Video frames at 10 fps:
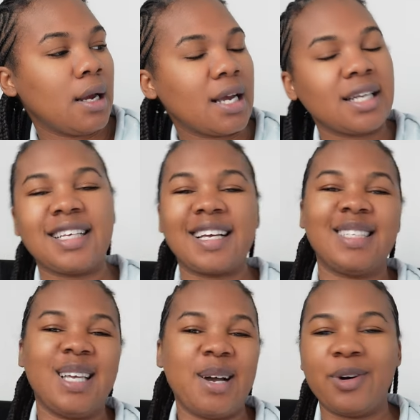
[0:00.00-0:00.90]
I guess I can
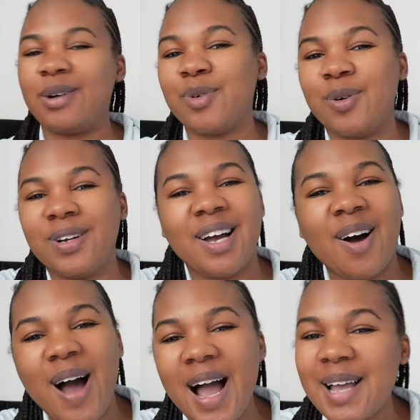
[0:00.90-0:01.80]
tell y'all where I'm going,
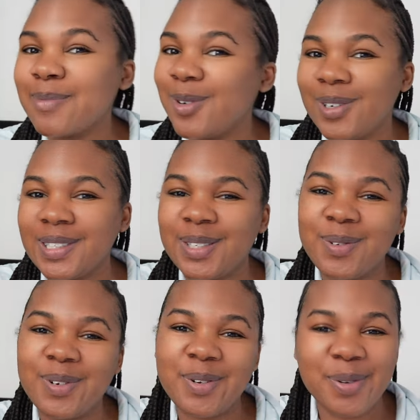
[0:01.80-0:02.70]
y'all. I am going to
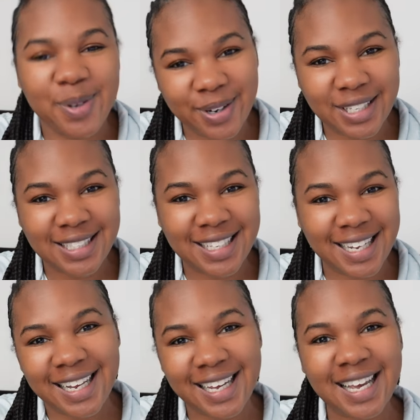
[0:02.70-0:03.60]
New York
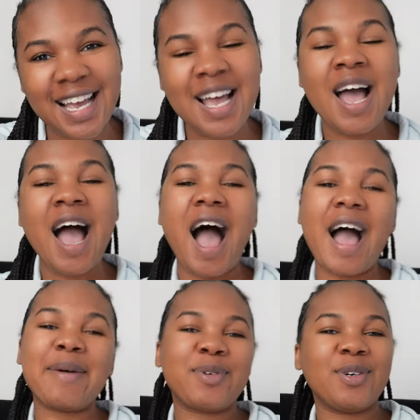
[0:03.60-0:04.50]
City
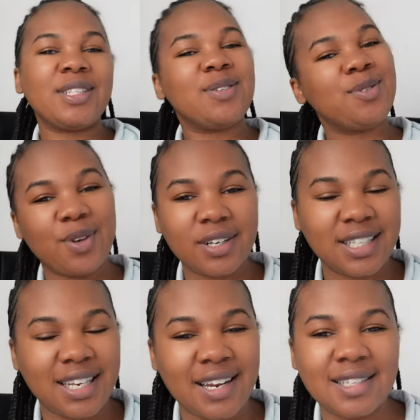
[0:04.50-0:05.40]
I'm going to New York City.